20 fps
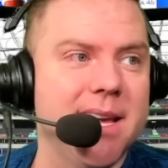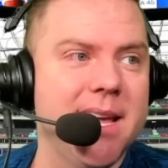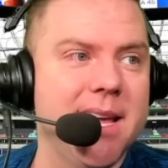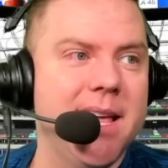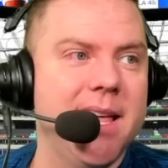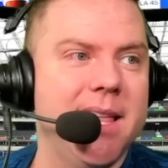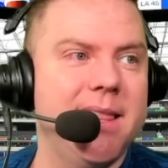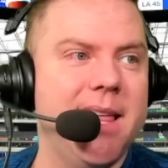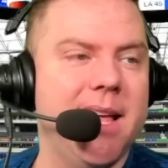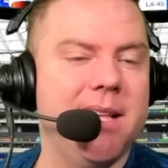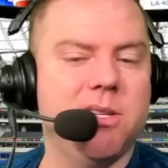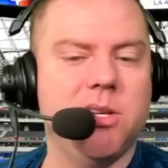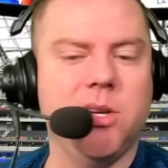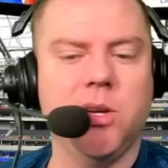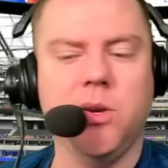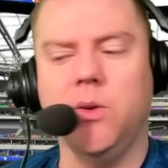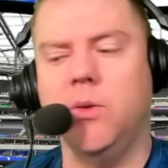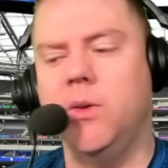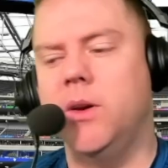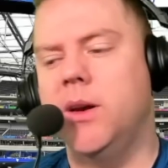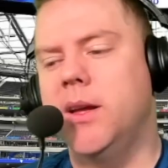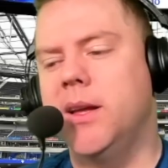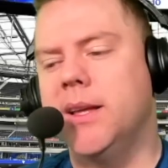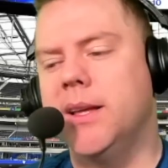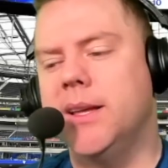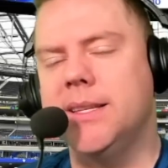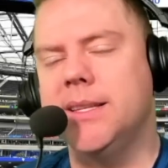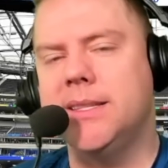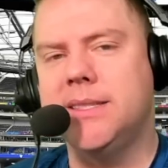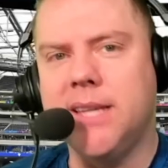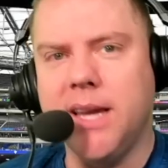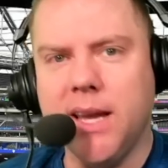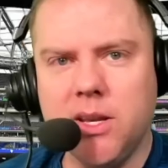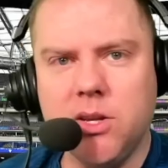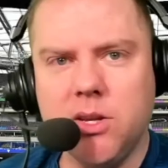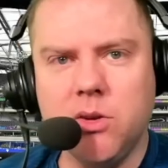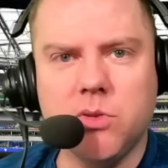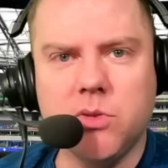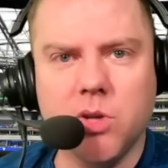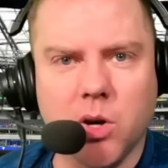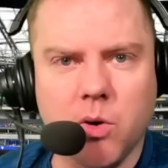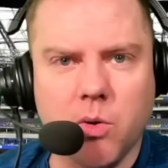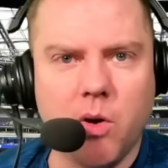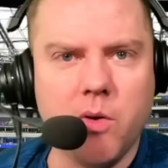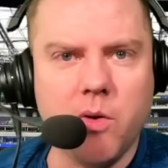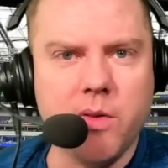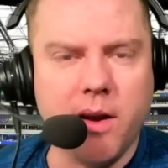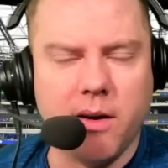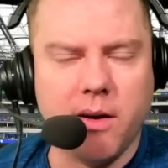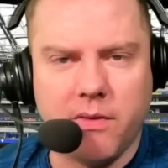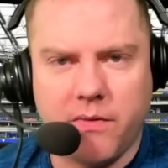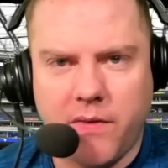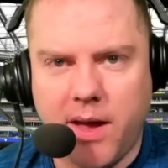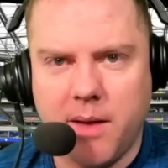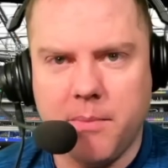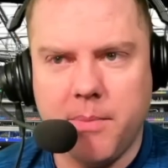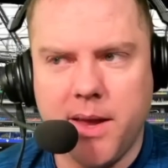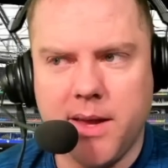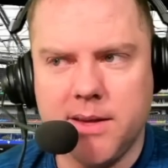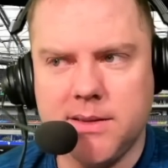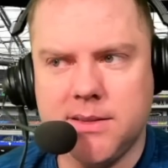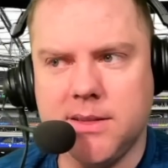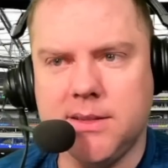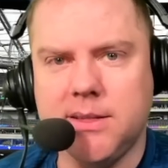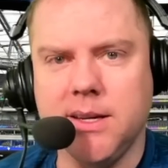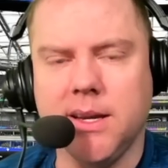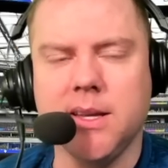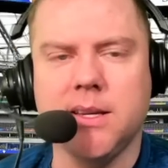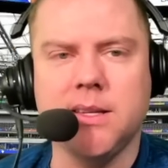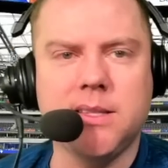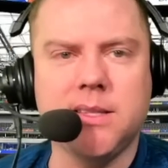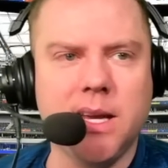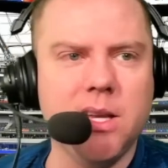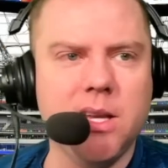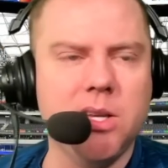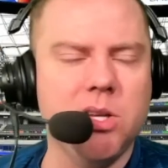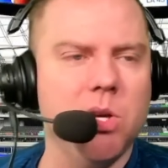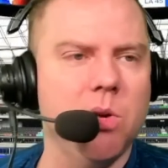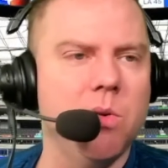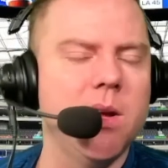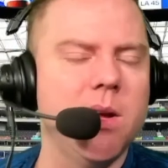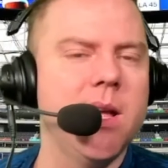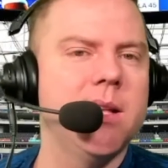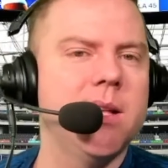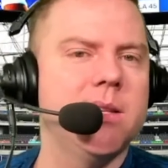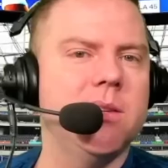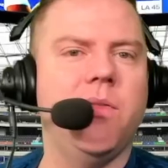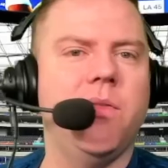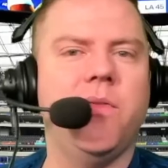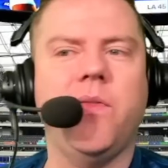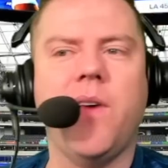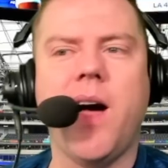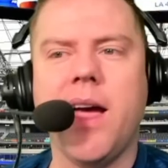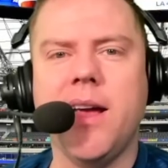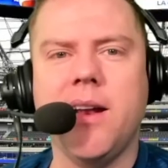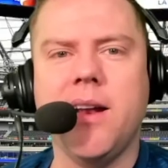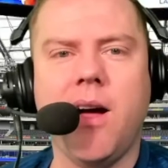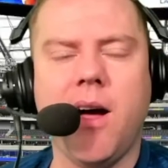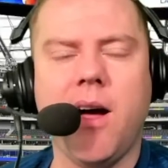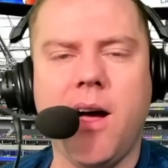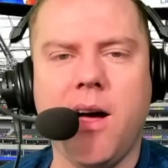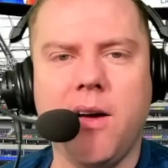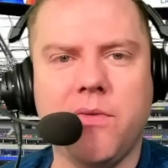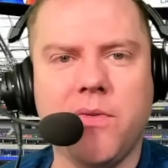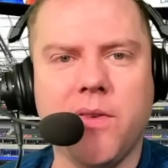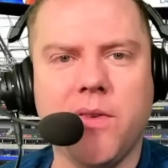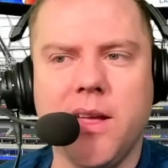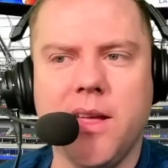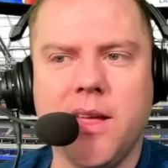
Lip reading: that to continue to grow their fan base, to continue to fight off